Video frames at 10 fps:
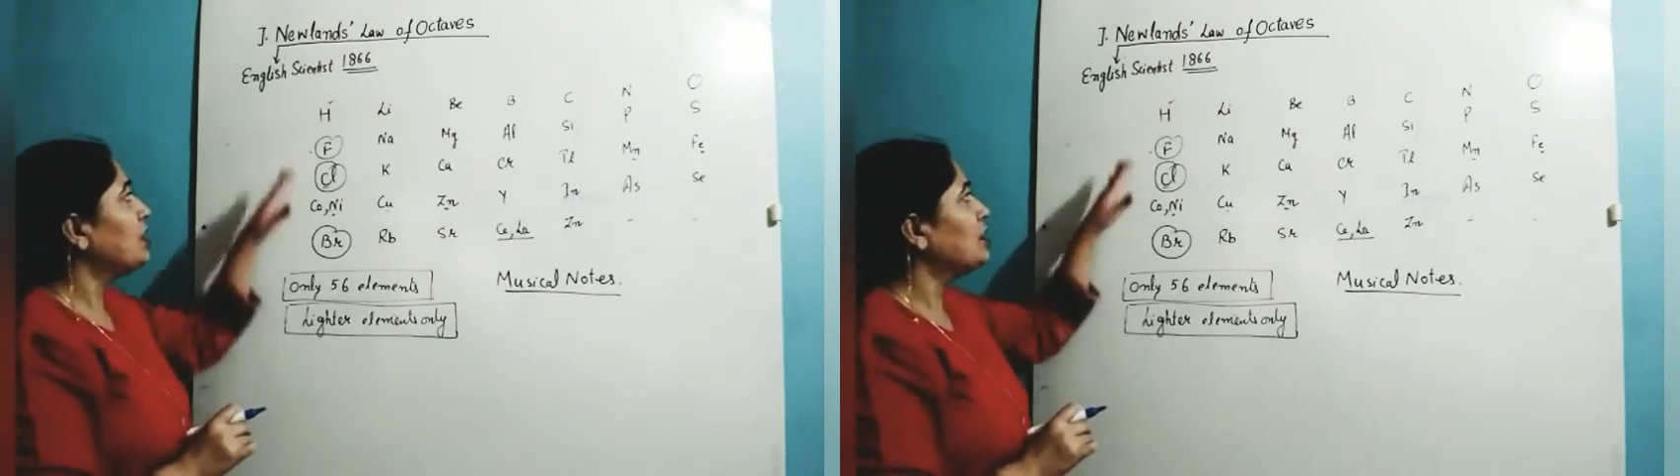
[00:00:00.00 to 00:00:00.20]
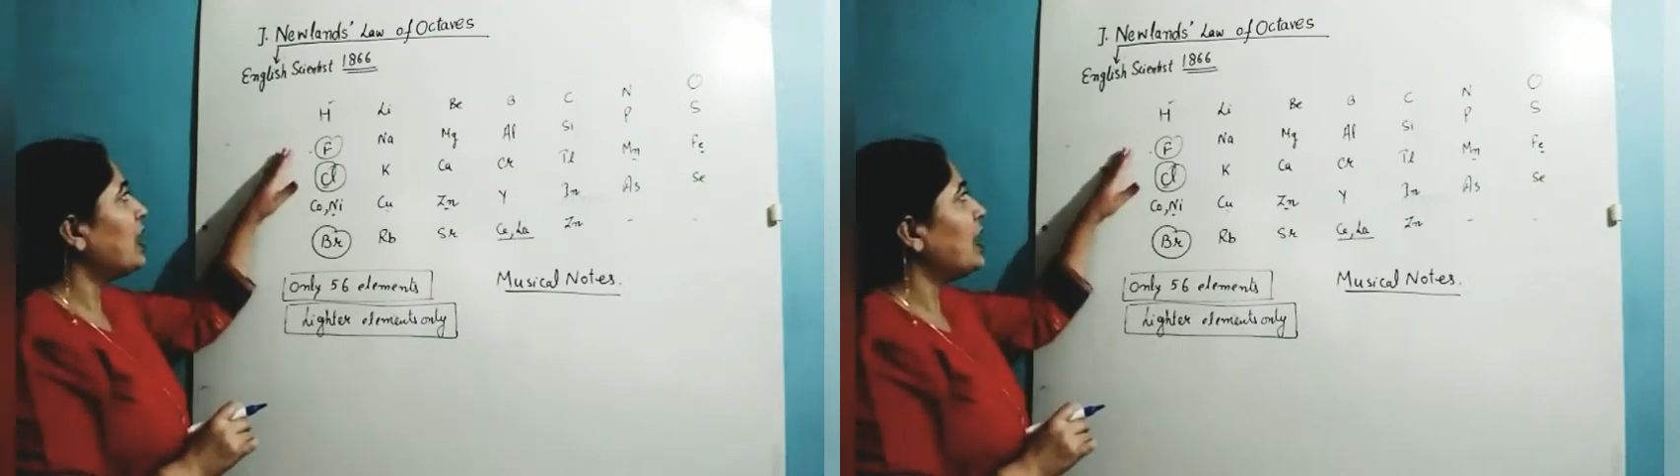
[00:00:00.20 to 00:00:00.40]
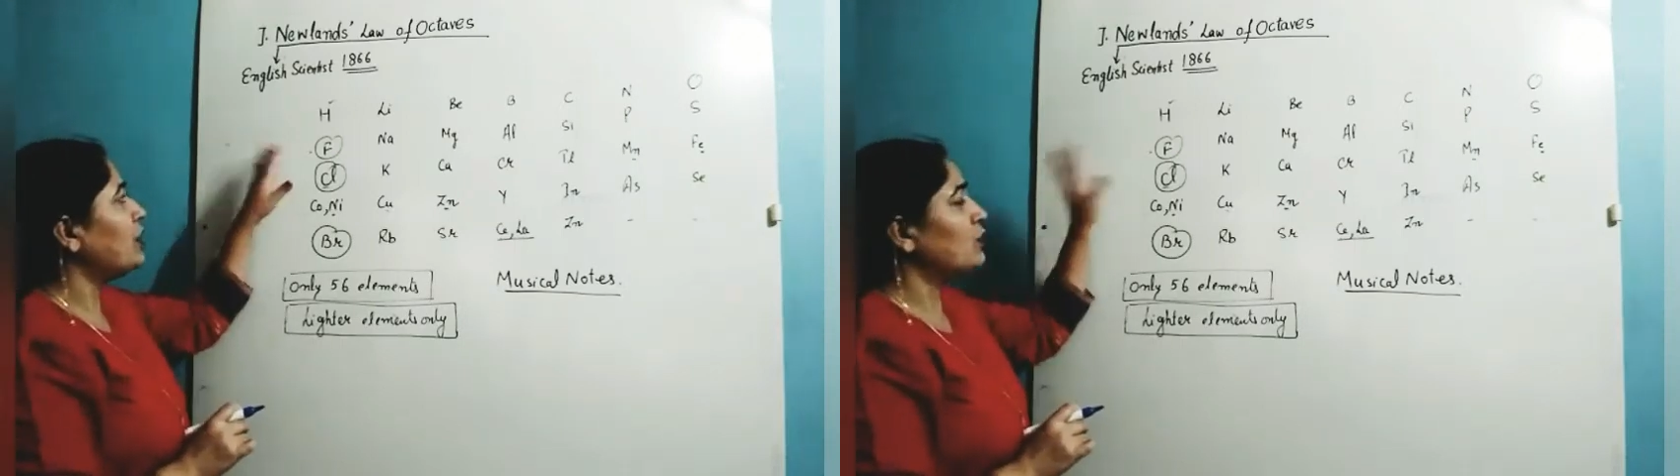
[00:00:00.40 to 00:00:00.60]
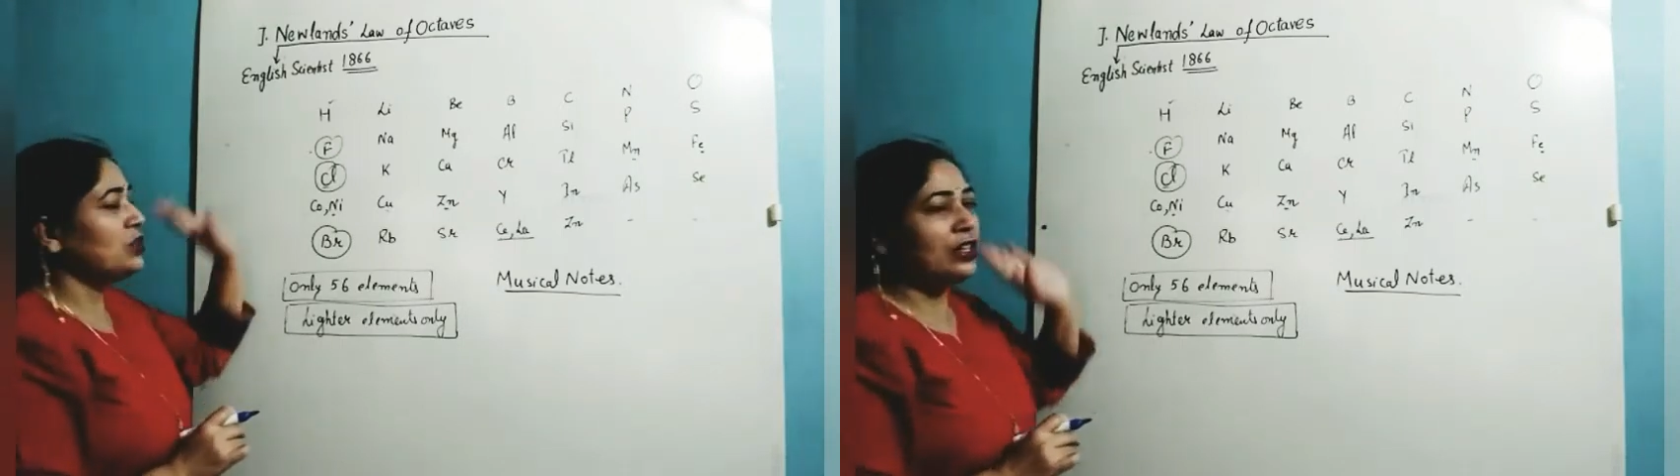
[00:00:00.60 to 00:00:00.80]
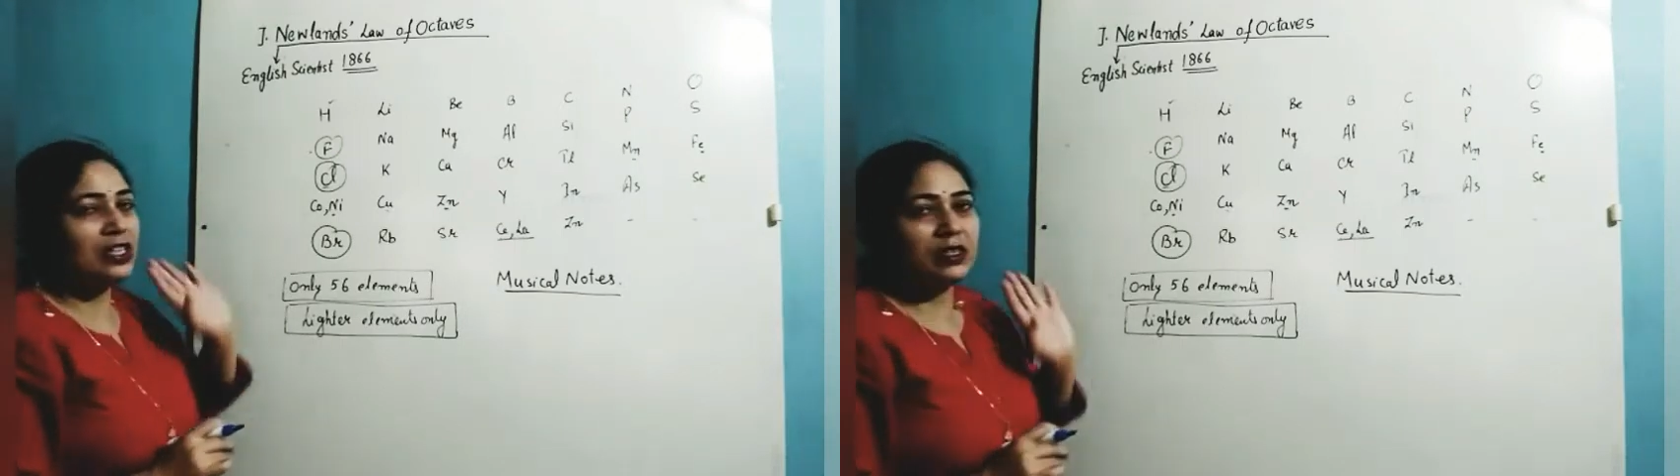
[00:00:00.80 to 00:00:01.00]
the
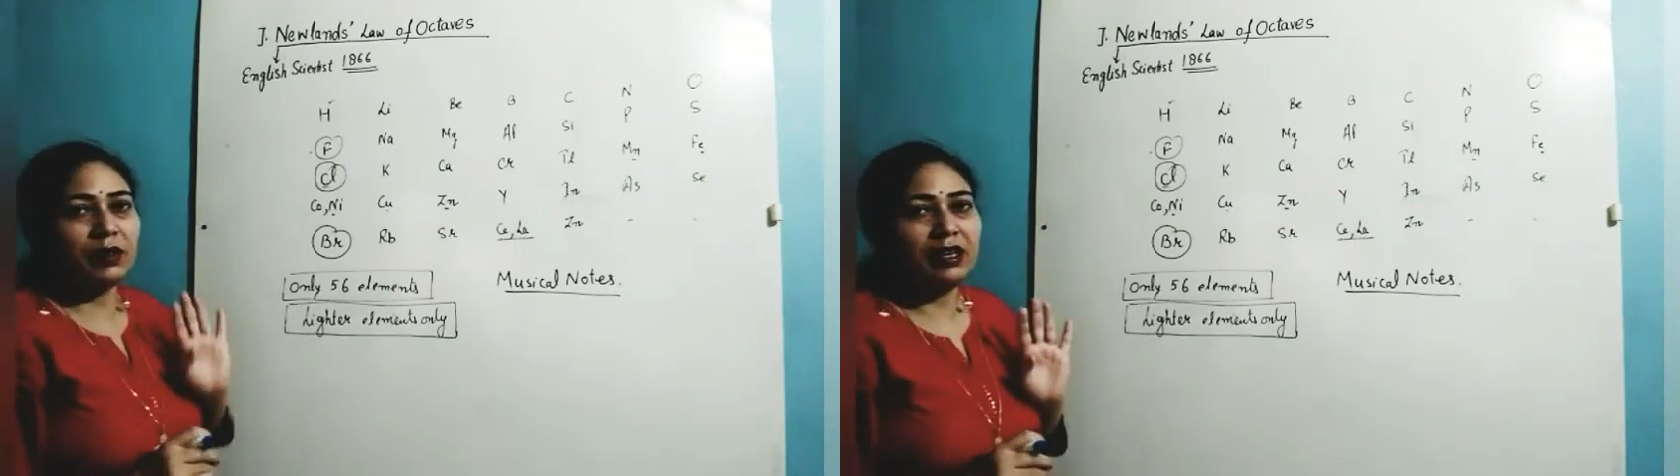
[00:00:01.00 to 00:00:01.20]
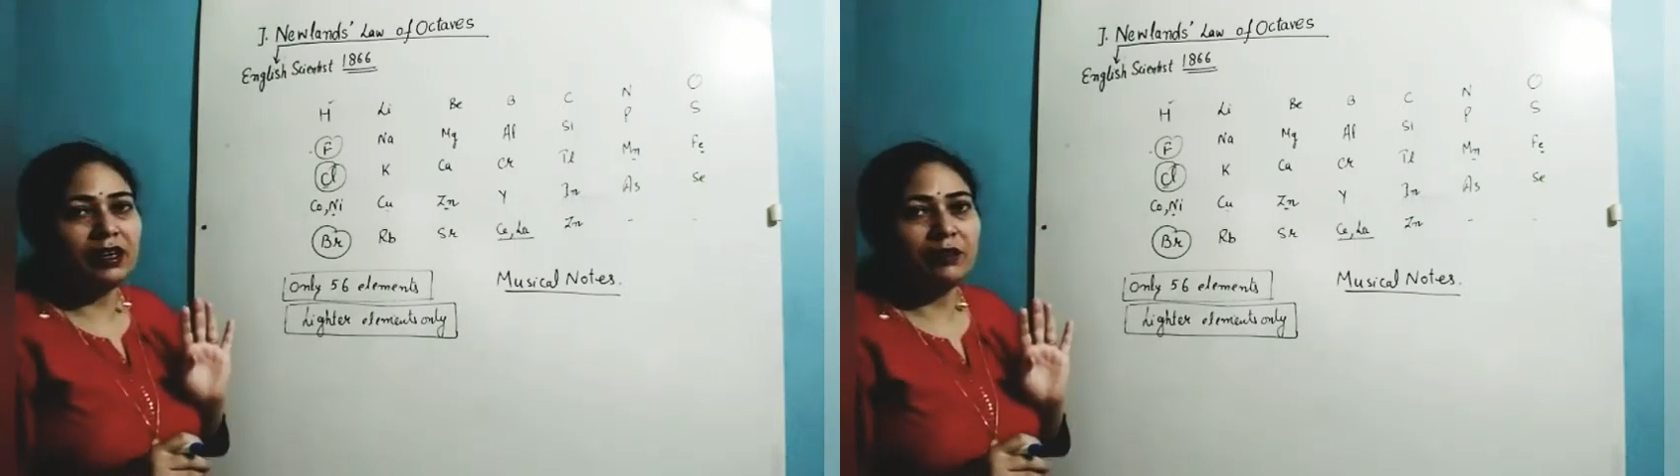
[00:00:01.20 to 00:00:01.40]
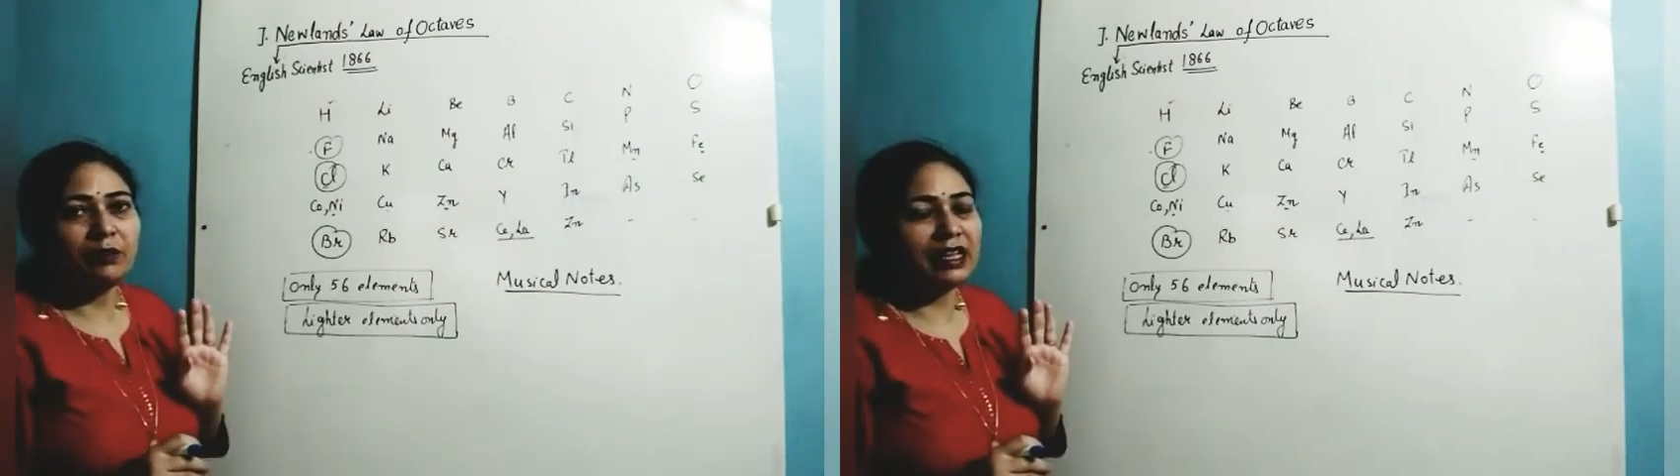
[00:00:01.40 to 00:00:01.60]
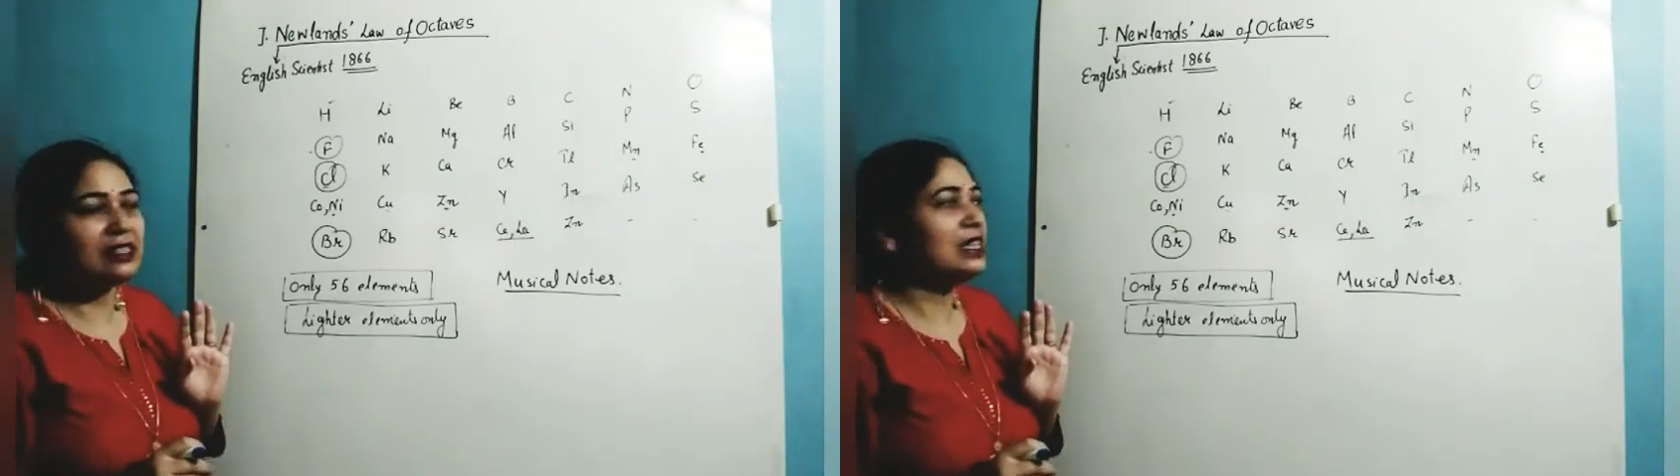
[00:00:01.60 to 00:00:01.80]
hydrogen is being placed